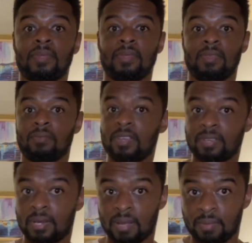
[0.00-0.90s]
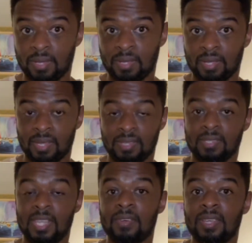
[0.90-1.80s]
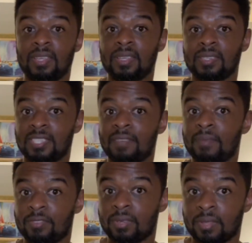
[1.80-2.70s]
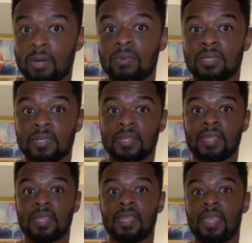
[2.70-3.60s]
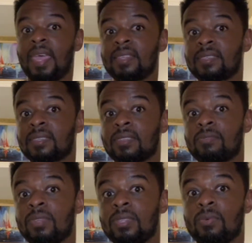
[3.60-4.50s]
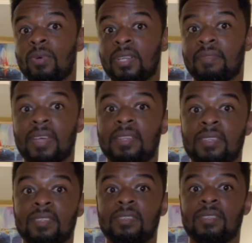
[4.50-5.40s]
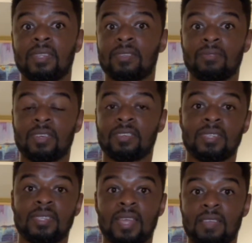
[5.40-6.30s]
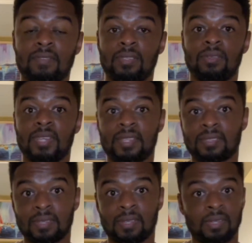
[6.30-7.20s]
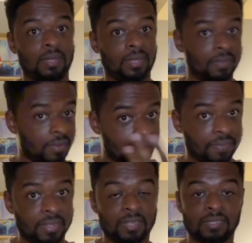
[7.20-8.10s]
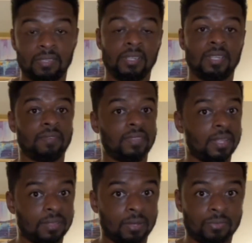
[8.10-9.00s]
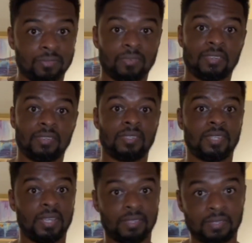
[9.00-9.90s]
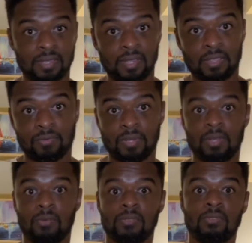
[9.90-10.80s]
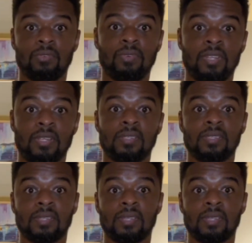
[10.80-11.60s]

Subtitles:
The Russian army is nearing 700,000, hence the 3-to-1 advantage that the Russians have in Donetsk, given the figures earlier of 10,000 Russians against 3,000 Ukrainians.